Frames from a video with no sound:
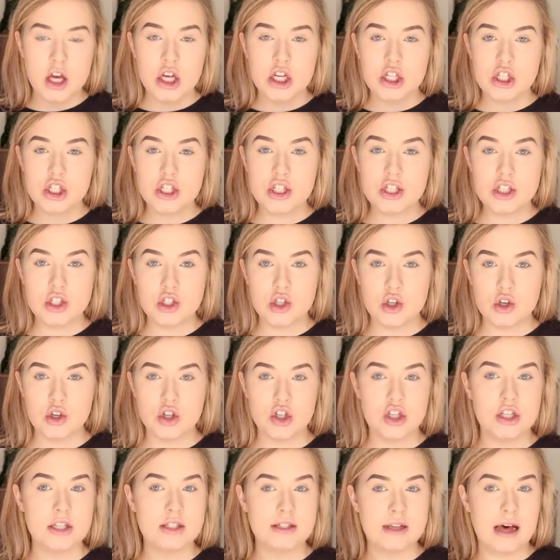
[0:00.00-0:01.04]
just to
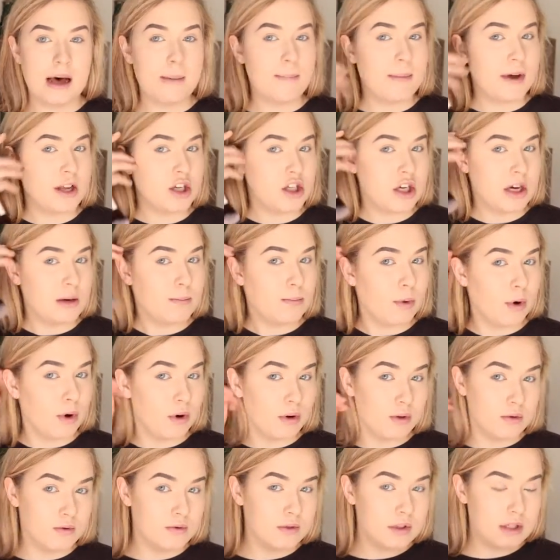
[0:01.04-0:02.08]
chisel out my
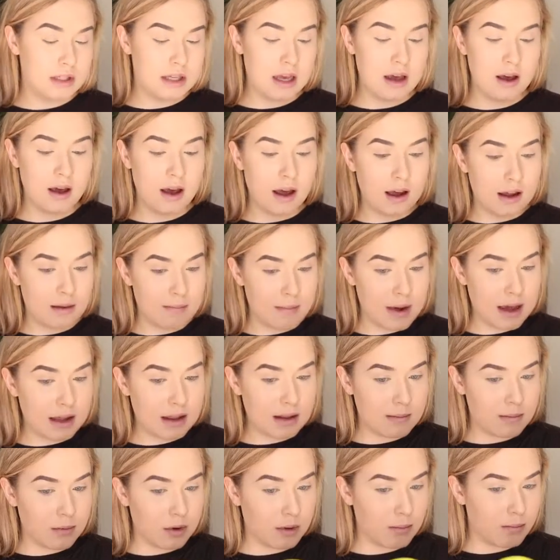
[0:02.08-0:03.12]
cheekbones and make
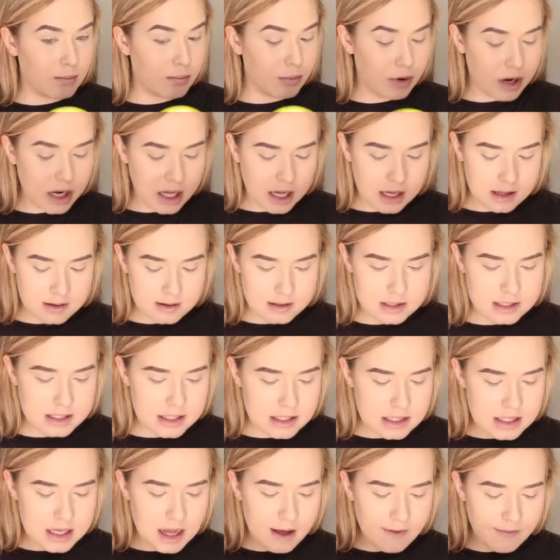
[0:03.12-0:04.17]
them look pretty and
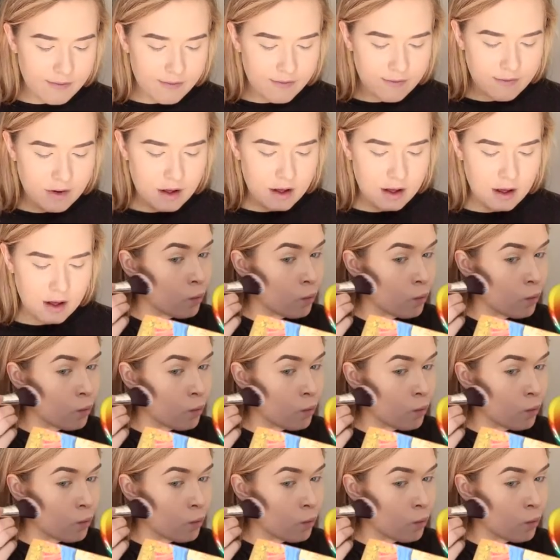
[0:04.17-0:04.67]
stuff.